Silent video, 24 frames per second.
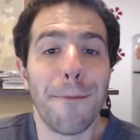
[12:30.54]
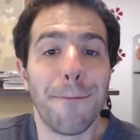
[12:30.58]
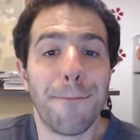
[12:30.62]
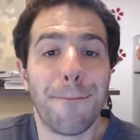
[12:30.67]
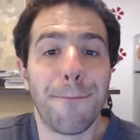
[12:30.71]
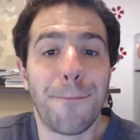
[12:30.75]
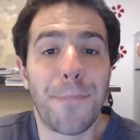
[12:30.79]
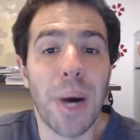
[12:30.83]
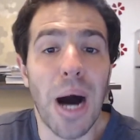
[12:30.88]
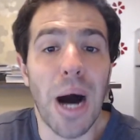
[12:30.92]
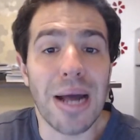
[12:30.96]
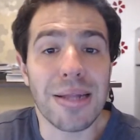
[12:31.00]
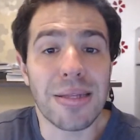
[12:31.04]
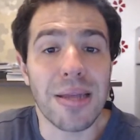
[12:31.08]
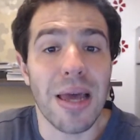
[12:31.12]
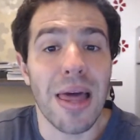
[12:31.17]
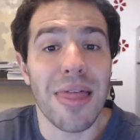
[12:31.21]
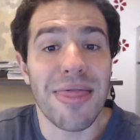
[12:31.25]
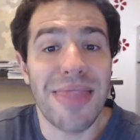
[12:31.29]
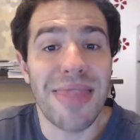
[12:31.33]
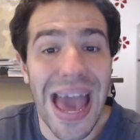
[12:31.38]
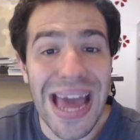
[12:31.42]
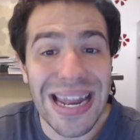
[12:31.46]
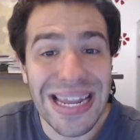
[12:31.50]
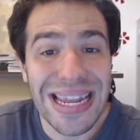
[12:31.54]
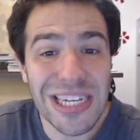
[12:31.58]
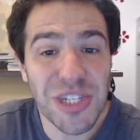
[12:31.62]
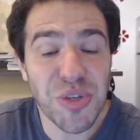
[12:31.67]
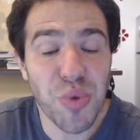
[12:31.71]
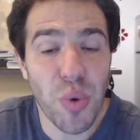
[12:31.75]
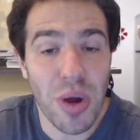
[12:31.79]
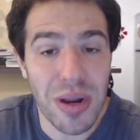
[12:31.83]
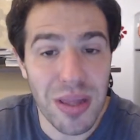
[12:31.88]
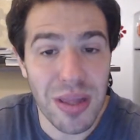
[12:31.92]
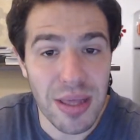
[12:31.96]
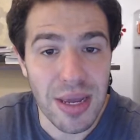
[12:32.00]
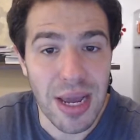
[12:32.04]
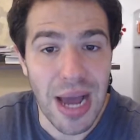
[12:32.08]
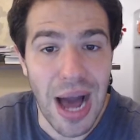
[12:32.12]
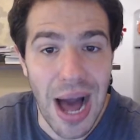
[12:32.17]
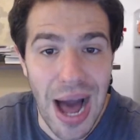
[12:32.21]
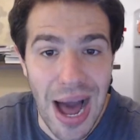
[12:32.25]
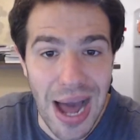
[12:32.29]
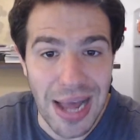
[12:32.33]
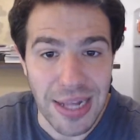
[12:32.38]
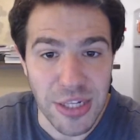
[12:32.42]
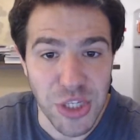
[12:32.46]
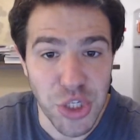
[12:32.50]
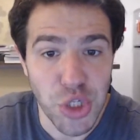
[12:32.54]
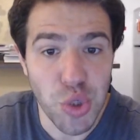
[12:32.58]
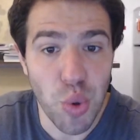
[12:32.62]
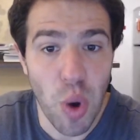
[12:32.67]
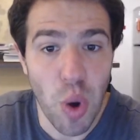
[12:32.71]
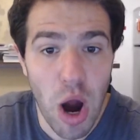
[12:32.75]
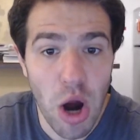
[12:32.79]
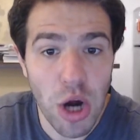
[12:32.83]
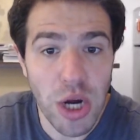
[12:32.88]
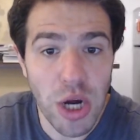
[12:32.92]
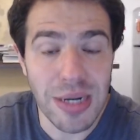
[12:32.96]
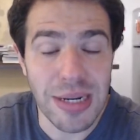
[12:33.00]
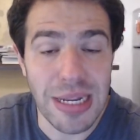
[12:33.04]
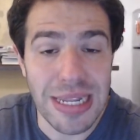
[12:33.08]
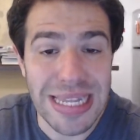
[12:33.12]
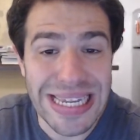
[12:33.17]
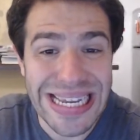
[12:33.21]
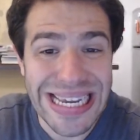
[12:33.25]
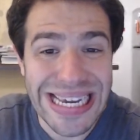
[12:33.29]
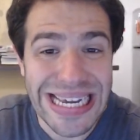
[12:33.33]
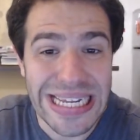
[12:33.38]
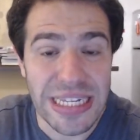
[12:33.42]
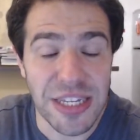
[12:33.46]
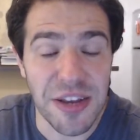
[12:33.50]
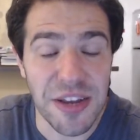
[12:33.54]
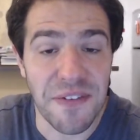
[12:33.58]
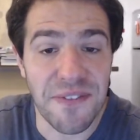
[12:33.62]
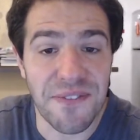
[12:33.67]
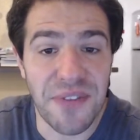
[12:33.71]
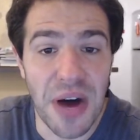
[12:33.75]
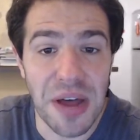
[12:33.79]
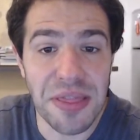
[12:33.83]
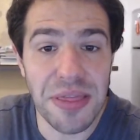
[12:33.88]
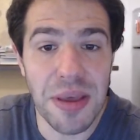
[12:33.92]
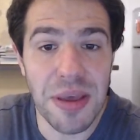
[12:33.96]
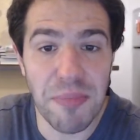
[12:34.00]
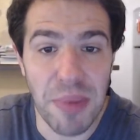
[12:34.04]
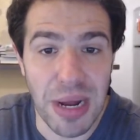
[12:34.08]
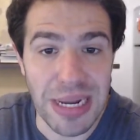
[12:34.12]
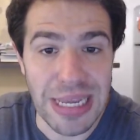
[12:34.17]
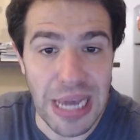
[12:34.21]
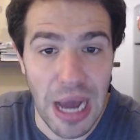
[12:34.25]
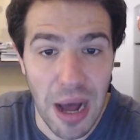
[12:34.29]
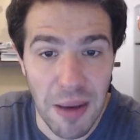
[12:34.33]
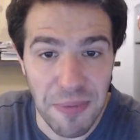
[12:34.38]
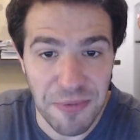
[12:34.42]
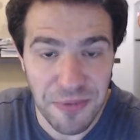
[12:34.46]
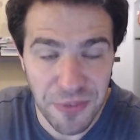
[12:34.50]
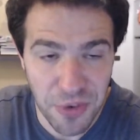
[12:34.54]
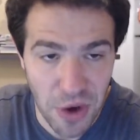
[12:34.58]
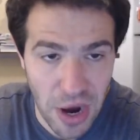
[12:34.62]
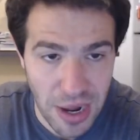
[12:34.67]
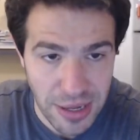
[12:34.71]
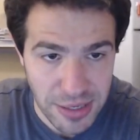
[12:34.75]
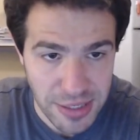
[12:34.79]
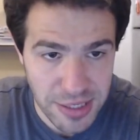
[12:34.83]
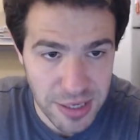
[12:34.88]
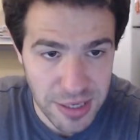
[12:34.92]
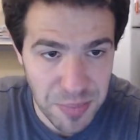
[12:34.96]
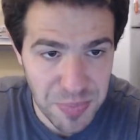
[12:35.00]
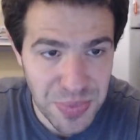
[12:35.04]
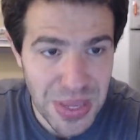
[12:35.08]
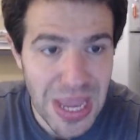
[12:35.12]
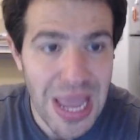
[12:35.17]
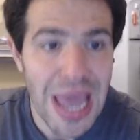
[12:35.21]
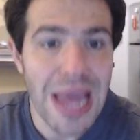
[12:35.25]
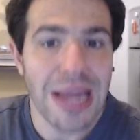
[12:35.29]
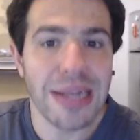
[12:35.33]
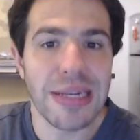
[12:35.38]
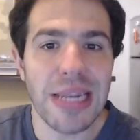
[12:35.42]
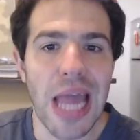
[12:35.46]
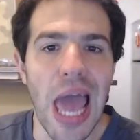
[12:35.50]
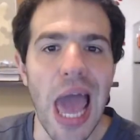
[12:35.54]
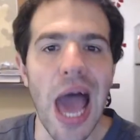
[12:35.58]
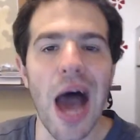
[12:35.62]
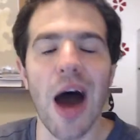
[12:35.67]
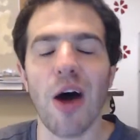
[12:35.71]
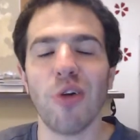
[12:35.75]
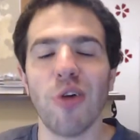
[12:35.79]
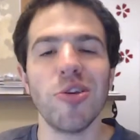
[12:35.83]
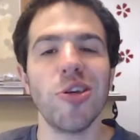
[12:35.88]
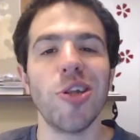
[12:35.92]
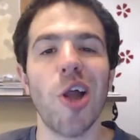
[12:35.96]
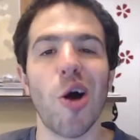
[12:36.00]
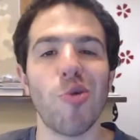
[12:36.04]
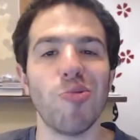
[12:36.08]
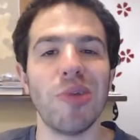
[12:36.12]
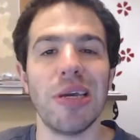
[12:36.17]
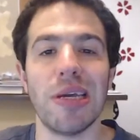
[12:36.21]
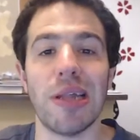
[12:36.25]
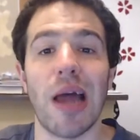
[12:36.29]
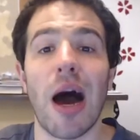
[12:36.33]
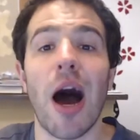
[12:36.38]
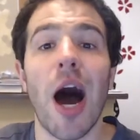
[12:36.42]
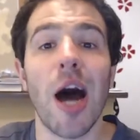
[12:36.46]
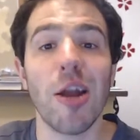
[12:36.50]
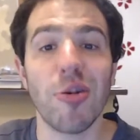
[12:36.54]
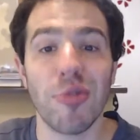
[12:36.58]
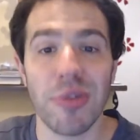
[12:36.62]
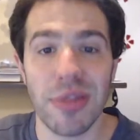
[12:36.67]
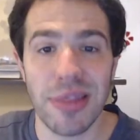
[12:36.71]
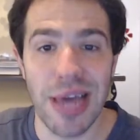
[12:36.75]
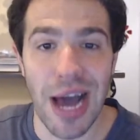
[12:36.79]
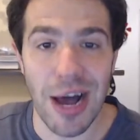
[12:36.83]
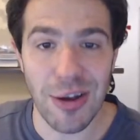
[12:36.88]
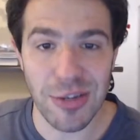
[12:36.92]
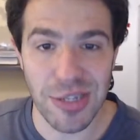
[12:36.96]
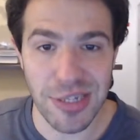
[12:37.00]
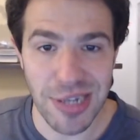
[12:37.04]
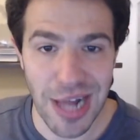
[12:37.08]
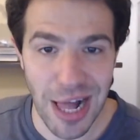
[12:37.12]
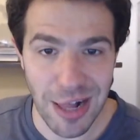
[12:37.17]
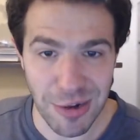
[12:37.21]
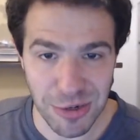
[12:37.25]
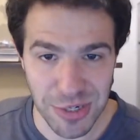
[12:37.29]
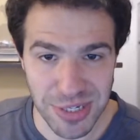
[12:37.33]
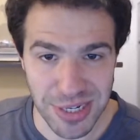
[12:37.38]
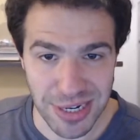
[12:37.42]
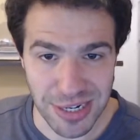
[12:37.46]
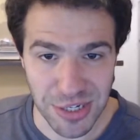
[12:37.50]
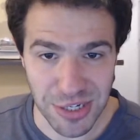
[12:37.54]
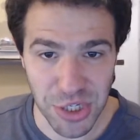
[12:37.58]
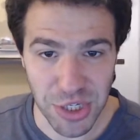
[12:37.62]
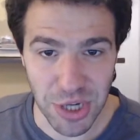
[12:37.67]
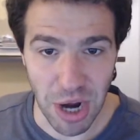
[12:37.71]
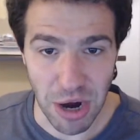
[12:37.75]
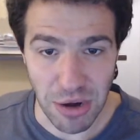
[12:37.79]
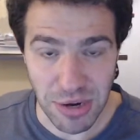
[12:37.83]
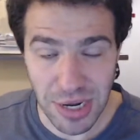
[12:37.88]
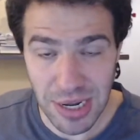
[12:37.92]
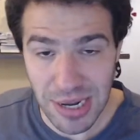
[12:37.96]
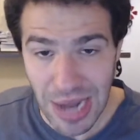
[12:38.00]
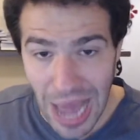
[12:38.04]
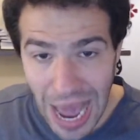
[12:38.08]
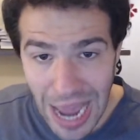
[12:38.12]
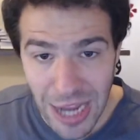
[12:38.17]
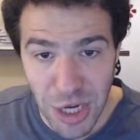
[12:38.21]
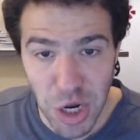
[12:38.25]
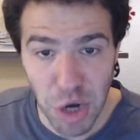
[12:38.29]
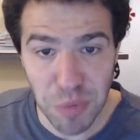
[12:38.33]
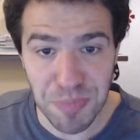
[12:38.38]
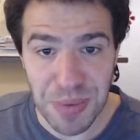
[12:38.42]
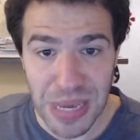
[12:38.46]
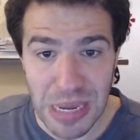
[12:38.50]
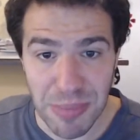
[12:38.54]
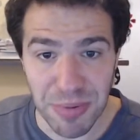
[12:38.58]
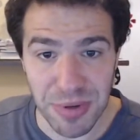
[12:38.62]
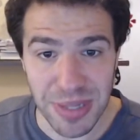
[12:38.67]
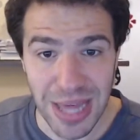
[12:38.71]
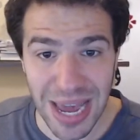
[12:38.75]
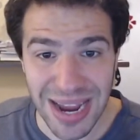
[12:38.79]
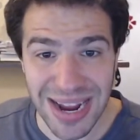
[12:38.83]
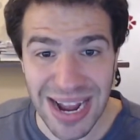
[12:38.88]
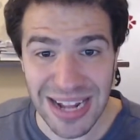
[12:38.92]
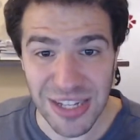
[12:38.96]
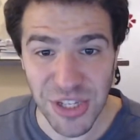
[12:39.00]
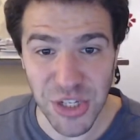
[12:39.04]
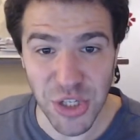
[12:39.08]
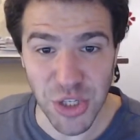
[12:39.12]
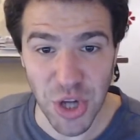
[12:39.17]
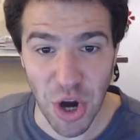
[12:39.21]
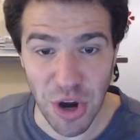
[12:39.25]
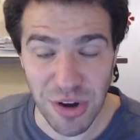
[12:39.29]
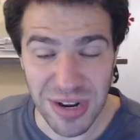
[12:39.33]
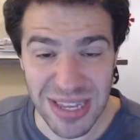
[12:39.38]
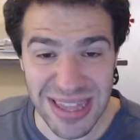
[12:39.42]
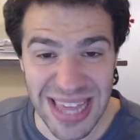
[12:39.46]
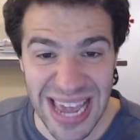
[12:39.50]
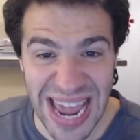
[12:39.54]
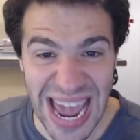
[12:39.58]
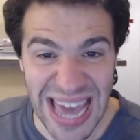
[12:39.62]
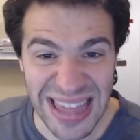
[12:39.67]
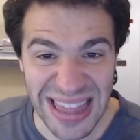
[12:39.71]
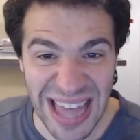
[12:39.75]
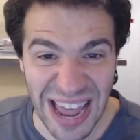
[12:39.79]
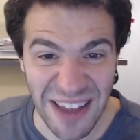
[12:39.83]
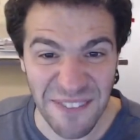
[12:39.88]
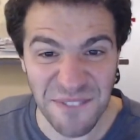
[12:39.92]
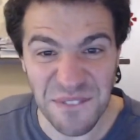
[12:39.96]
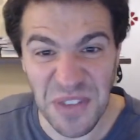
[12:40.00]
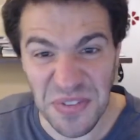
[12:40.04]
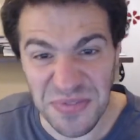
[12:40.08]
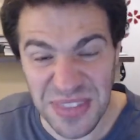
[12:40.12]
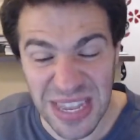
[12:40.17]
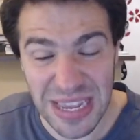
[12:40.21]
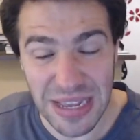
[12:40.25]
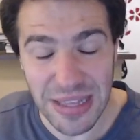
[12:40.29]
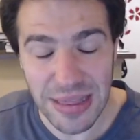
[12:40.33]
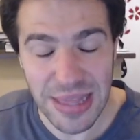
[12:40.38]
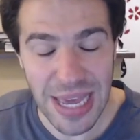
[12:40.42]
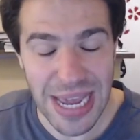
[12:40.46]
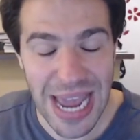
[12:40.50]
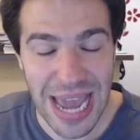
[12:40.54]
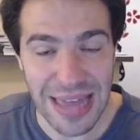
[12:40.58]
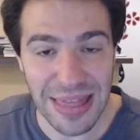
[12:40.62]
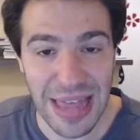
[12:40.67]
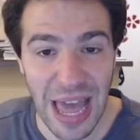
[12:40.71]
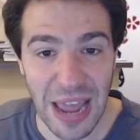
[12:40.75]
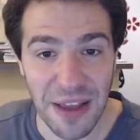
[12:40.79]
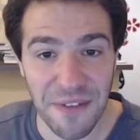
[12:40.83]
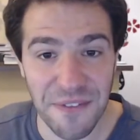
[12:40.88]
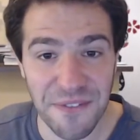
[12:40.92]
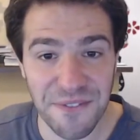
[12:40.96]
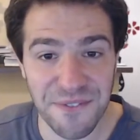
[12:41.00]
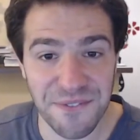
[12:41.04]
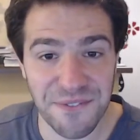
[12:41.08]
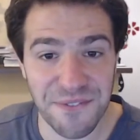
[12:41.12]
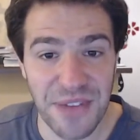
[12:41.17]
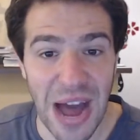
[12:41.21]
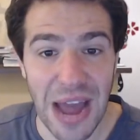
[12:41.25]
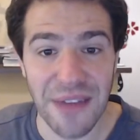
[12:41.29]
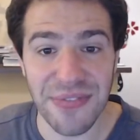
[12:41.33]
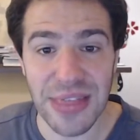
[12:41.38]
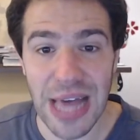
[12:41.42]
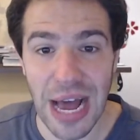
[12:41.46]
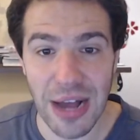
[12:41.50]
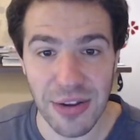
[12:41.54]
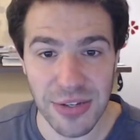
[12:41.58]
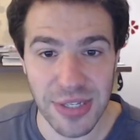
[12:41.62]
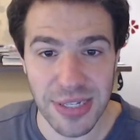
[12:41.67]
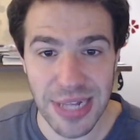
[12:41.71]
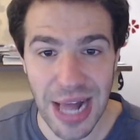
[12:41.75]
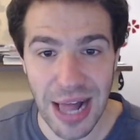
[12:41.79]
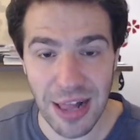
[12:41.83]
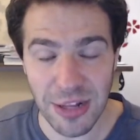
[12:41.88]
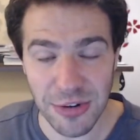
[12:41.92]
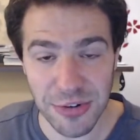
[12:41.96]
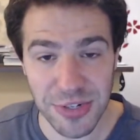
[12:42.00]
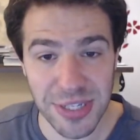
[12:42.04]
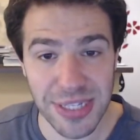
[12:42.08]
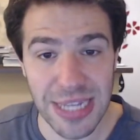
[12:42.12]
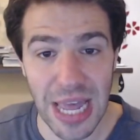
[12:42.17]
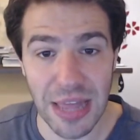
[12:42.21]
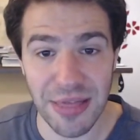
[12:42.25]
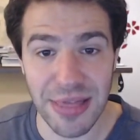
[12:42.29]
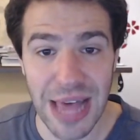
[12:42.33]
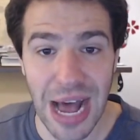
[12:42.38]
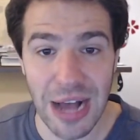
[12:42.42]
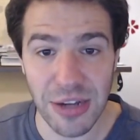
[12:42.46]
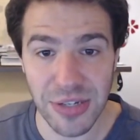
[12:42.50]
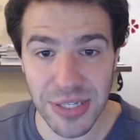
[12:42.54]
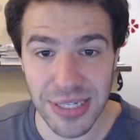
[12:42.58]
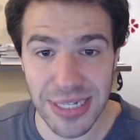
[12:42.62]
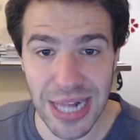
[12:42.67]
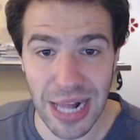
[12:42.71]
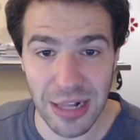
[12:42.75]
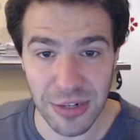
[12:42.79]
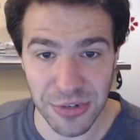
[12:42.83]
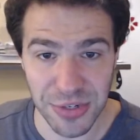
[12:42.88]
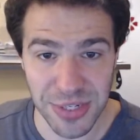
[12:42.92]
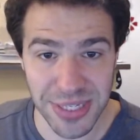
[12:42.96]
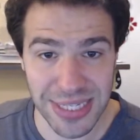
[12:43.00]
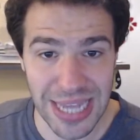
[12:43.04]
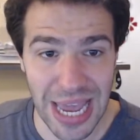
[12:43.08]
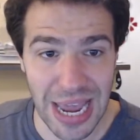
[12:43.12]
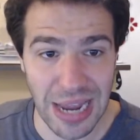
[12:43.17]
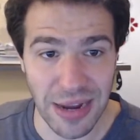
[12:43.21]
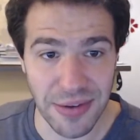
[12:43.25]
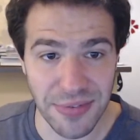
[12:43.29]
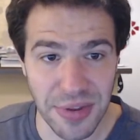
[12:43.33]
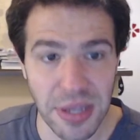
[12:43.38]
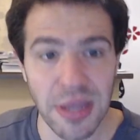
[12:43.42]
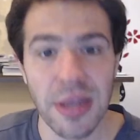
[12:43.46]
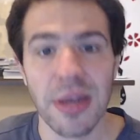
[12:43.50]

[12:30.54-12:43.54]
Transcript: But that is one of the cons. You are going to need to fund the money up front. Now, you don't need $100,000 to get started. I know people that got started, they had like $5,000, $10,000 saved.